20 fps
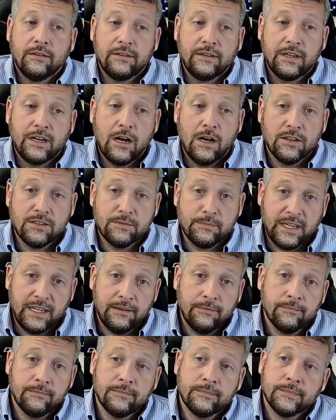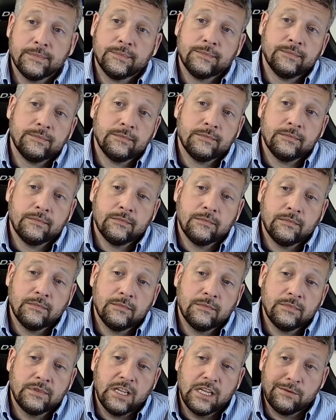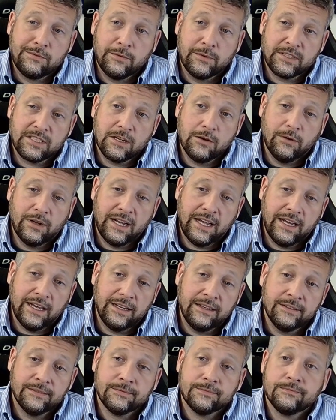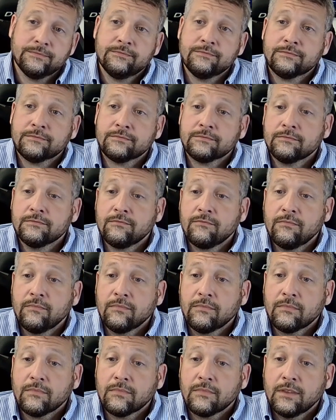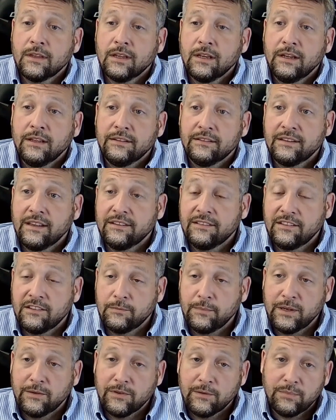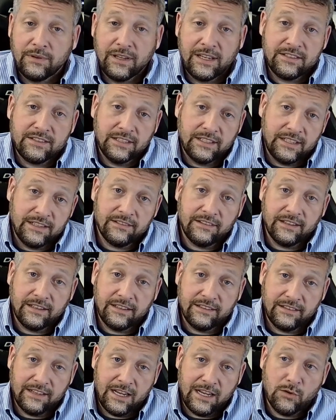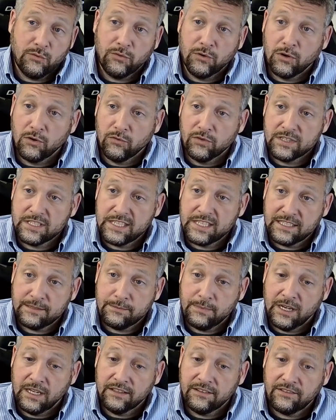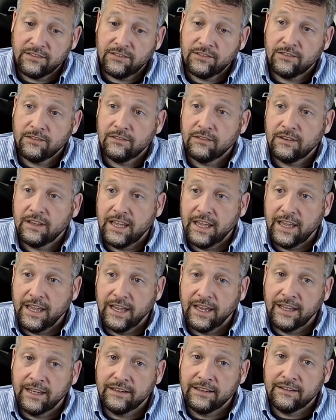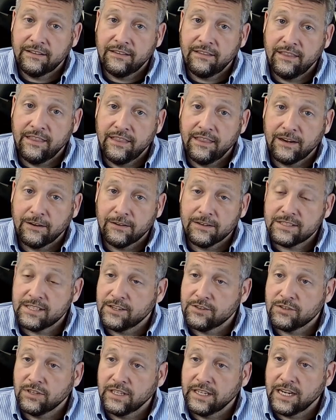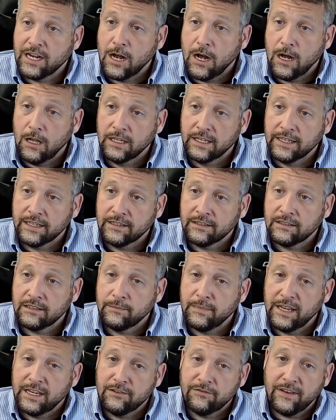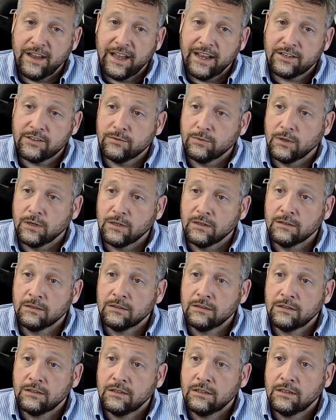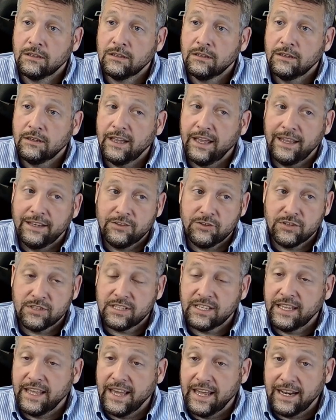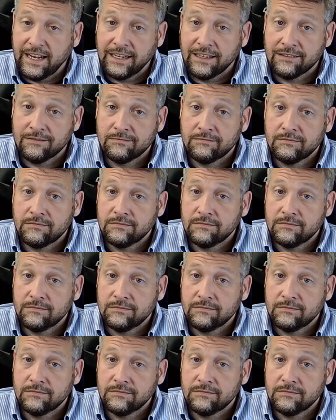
He calls me, tells me what's going on, and says he's been replacing these things now for over 6 months, and they're essentially calling the manufacturer and just getting